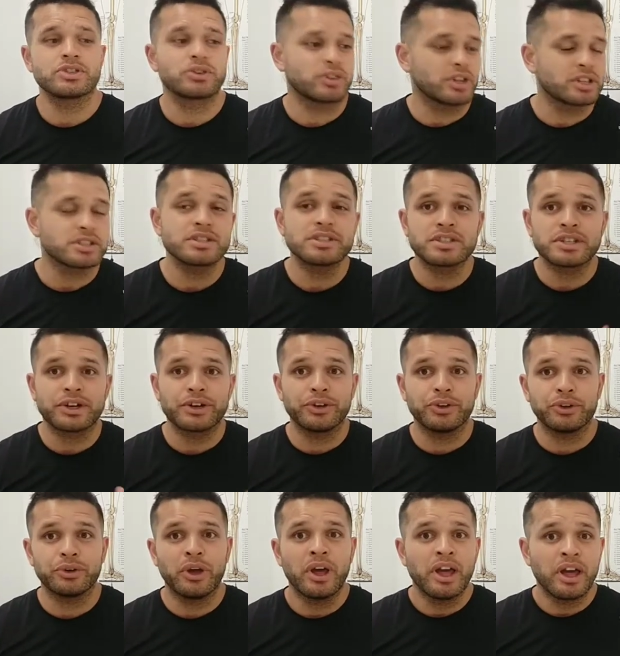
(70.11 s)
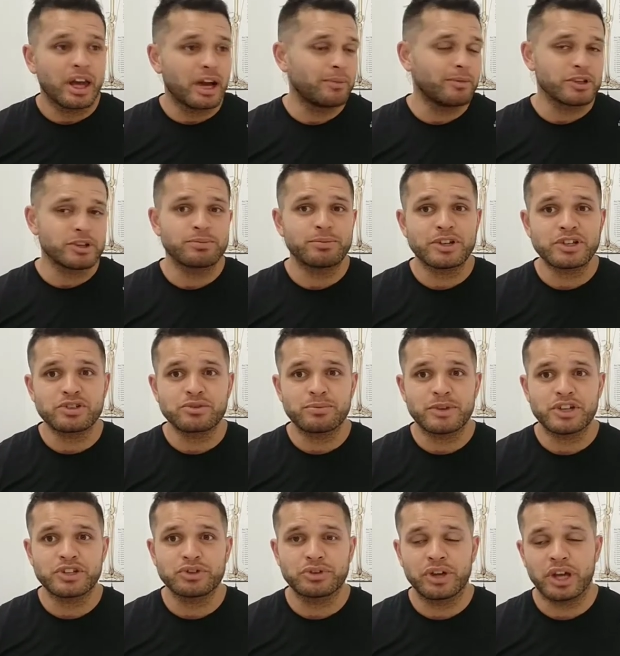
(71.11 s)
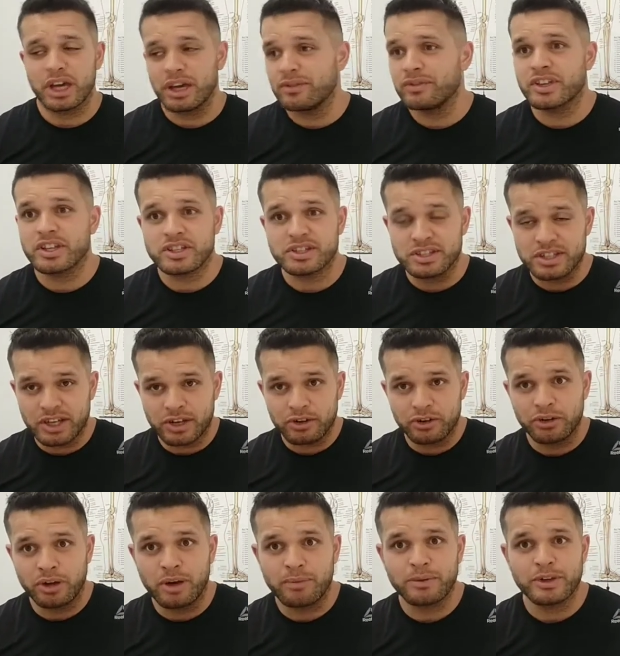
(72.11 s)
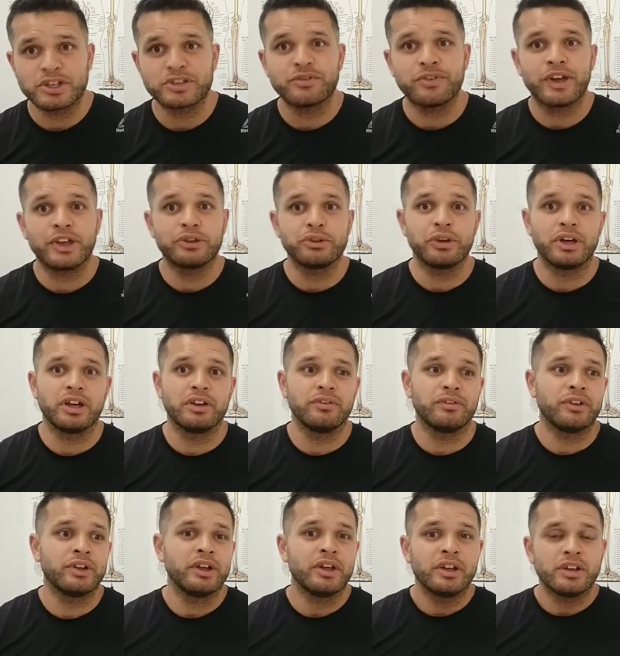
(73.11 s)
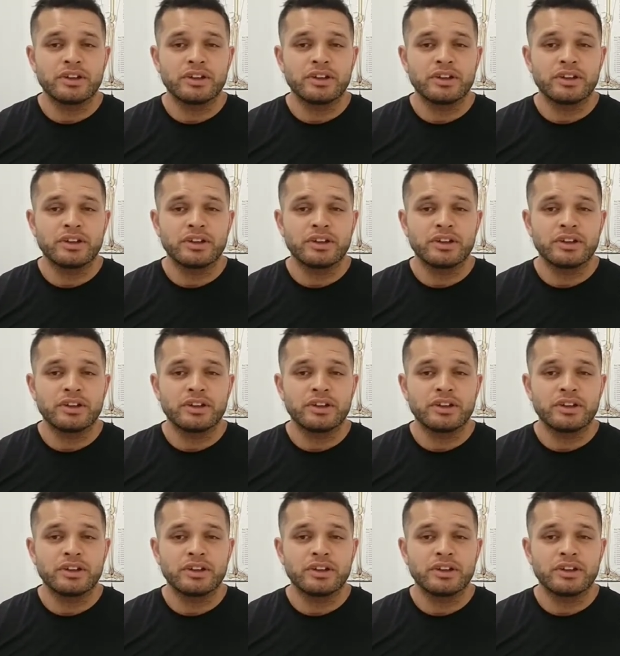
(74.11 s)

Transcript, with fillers: So it doesn't tell you how much muscle mass you have, it doesn't tell you how much fat you have.